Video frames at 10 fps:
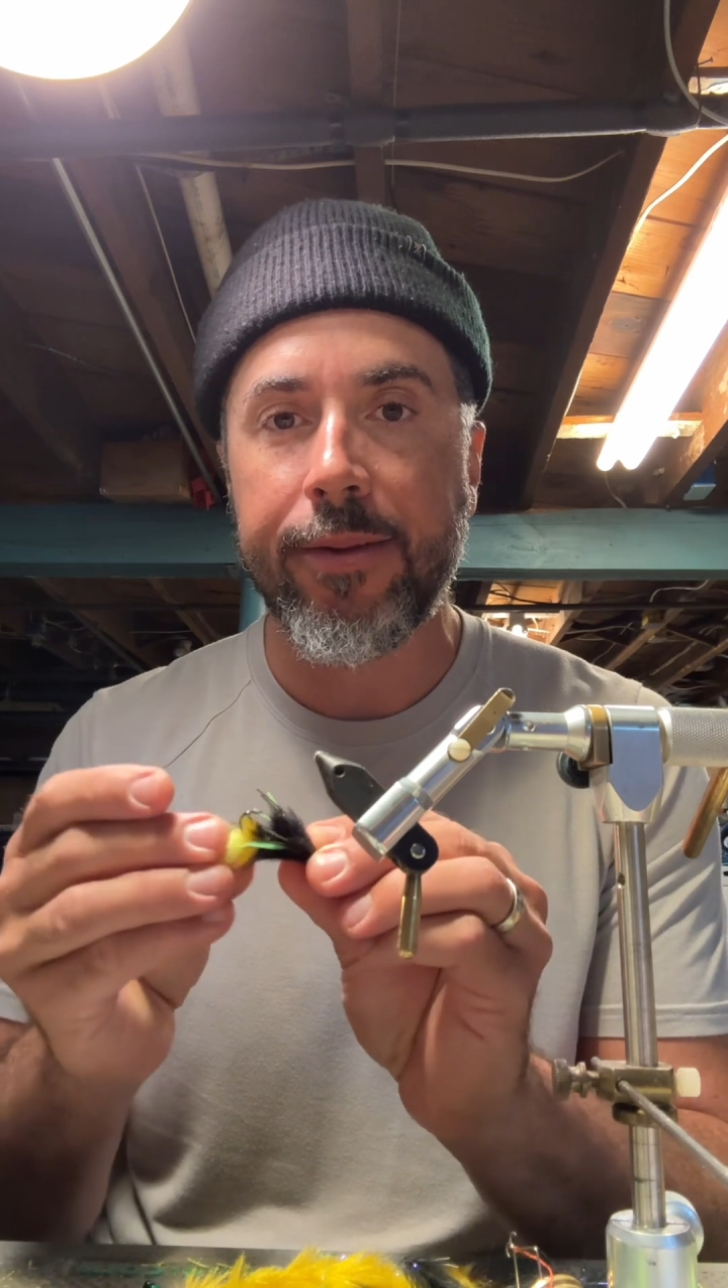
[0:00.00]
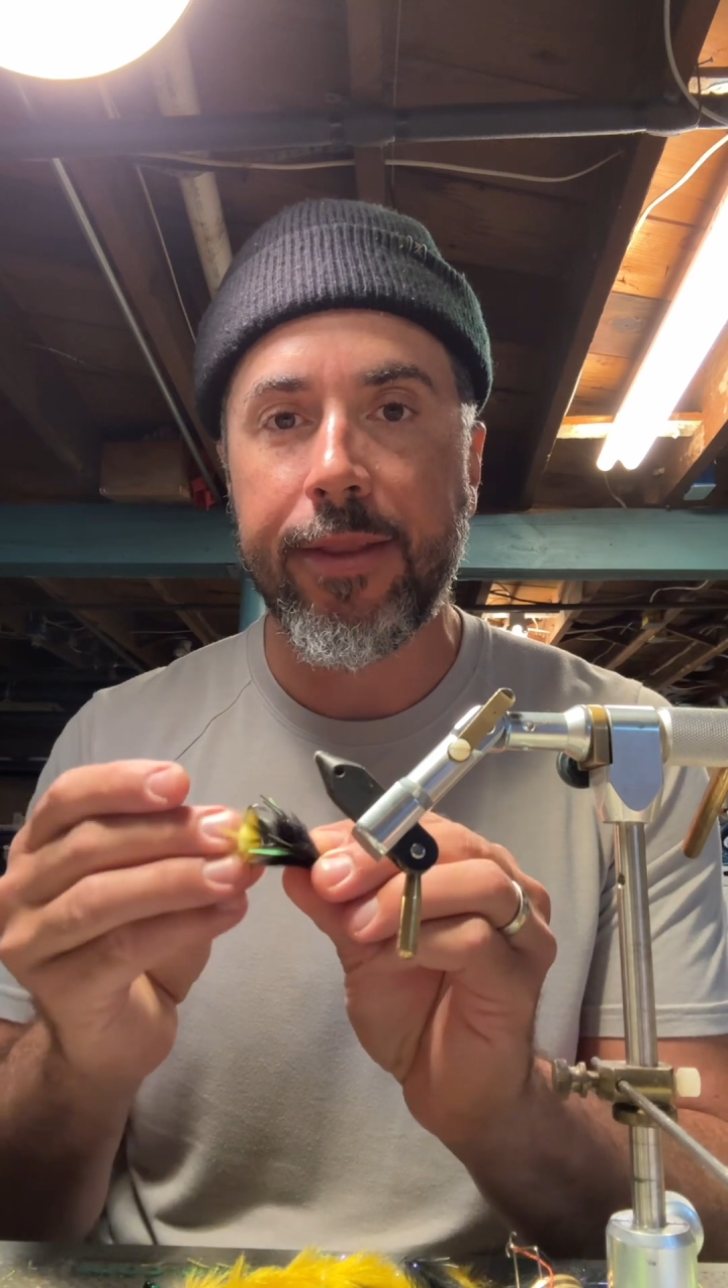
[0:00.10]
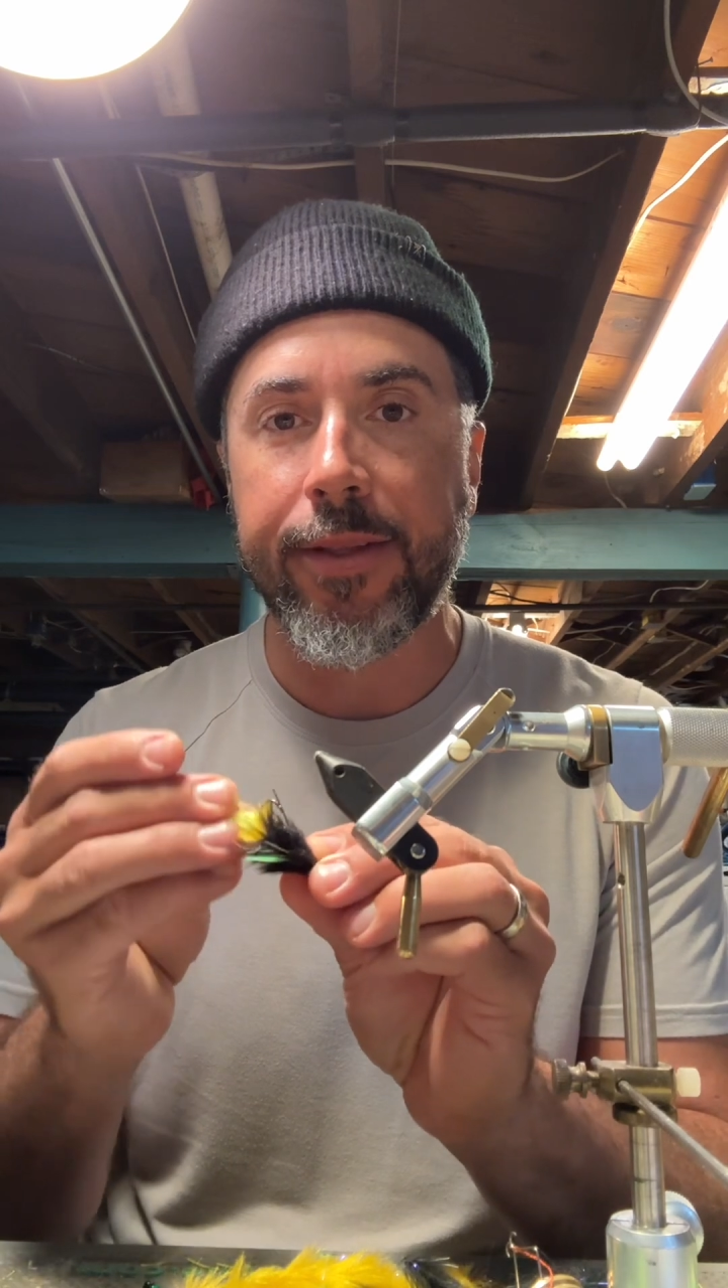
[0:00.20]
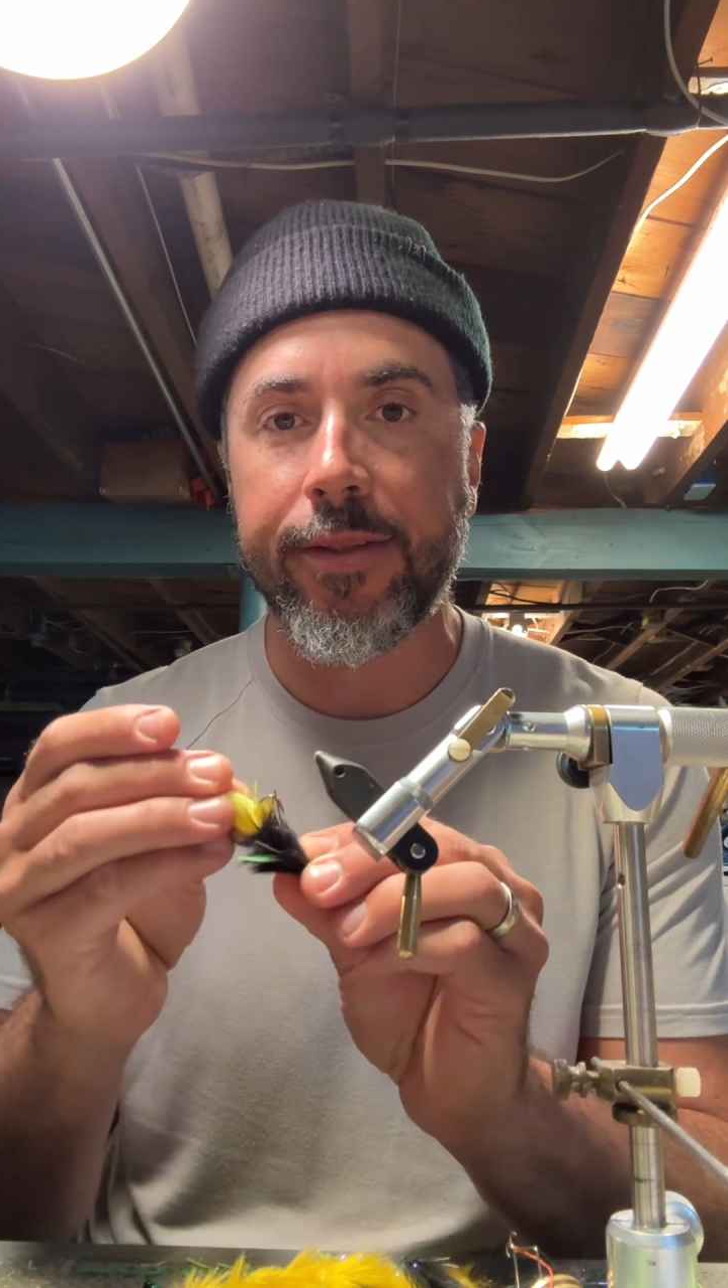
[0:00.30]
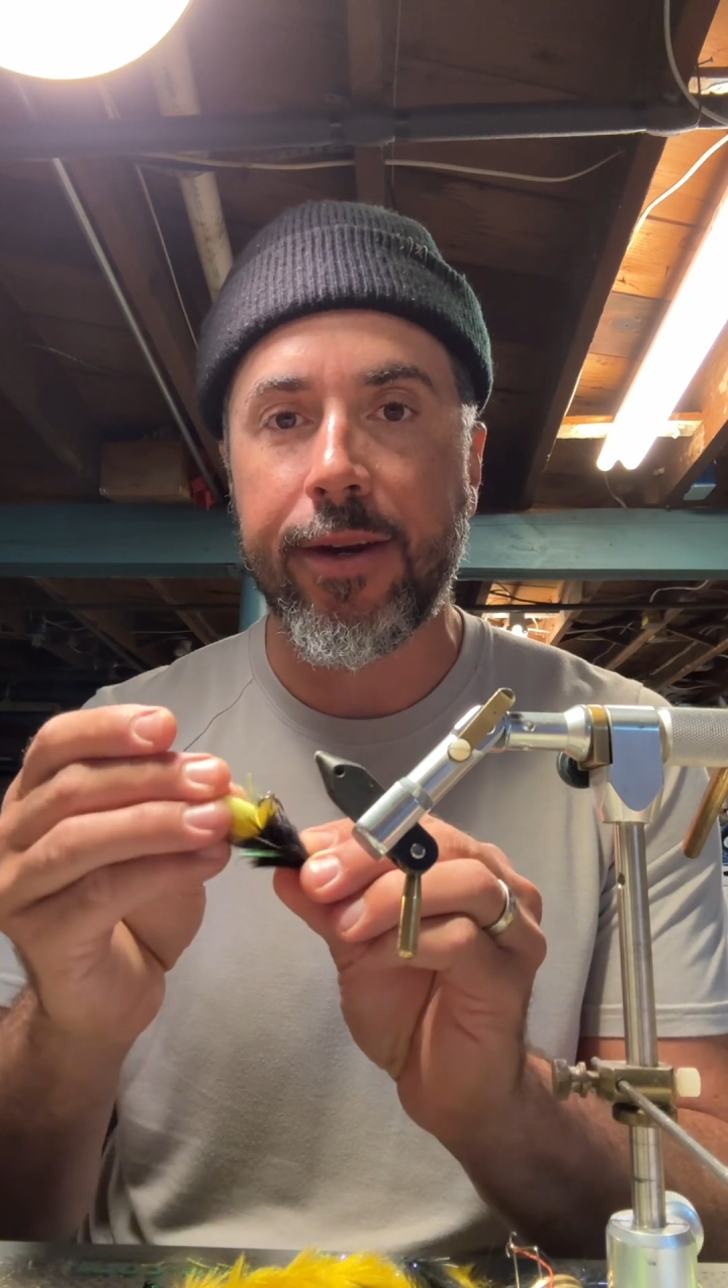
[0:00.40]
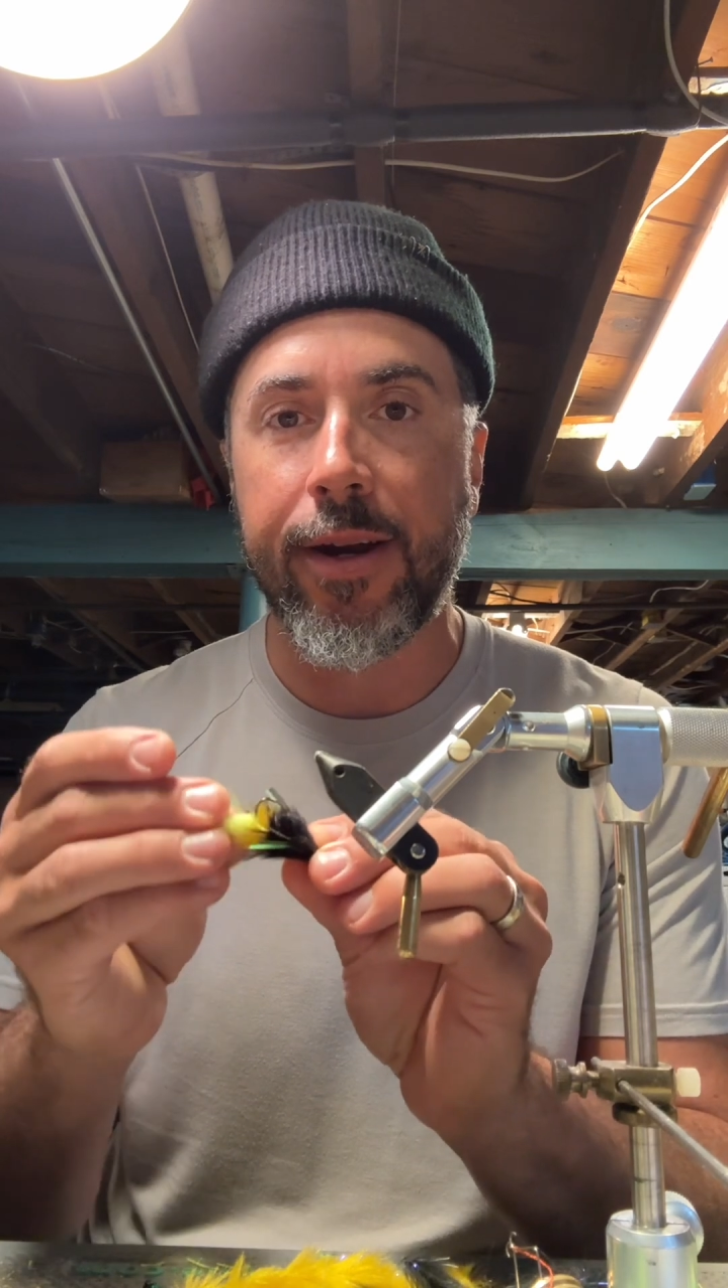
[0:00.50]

that's